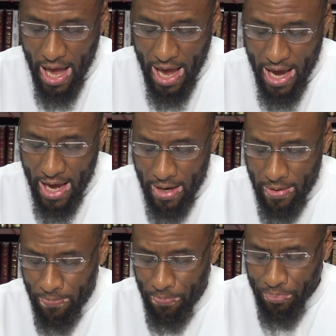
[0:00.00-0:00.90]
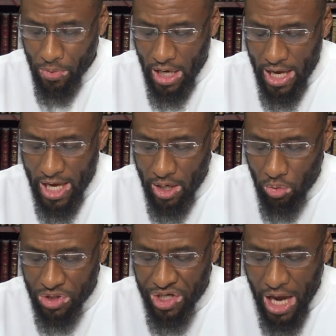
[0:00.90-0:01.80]
and it
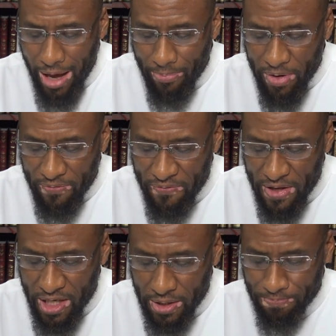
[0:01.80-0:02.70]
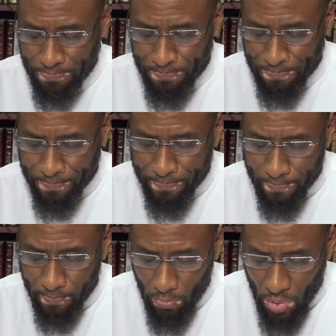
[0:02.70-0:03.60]
was not befitting
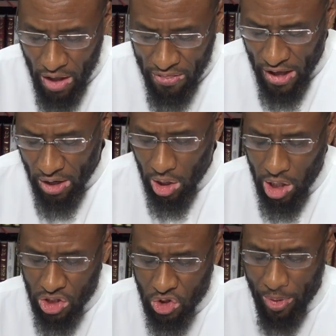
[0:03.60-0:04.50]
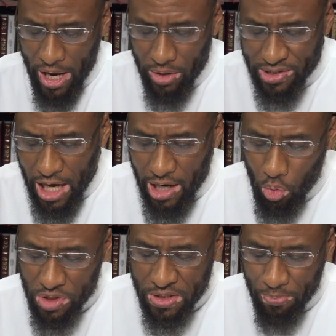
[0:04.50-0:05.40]
that Allah subhanahu wa
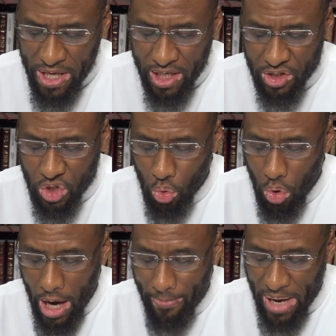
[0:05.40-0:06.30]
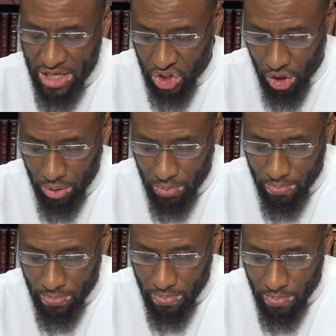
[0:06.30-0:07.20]
ta'ala would speak to a Bashar
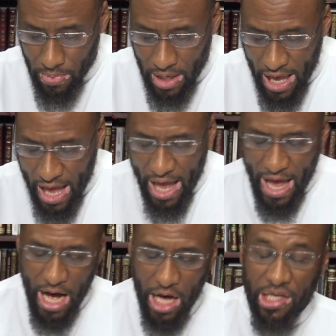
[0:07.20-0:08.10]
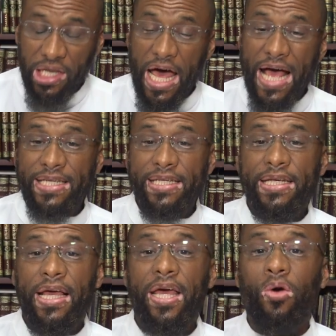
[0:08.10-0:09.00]

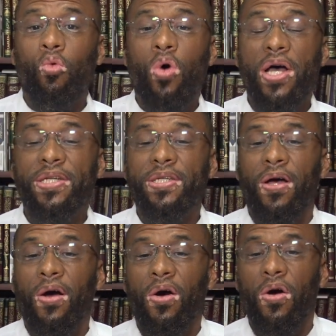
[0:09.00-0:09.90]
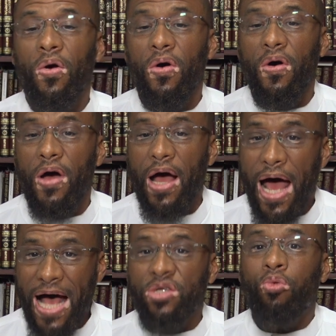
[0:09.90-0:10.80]
unless it was
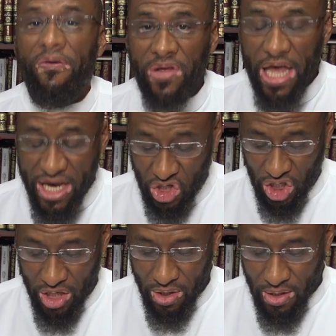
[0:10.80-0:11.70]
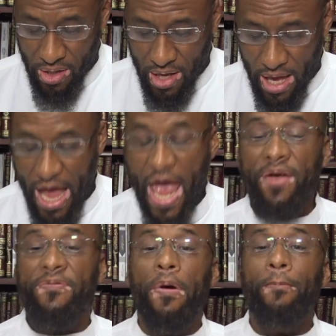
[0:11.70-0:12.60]
as revelation
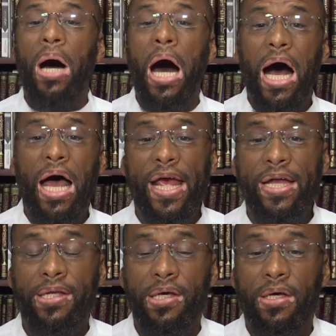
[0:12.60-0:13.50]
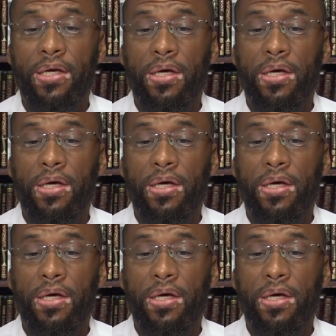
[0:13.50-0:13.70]
and from behind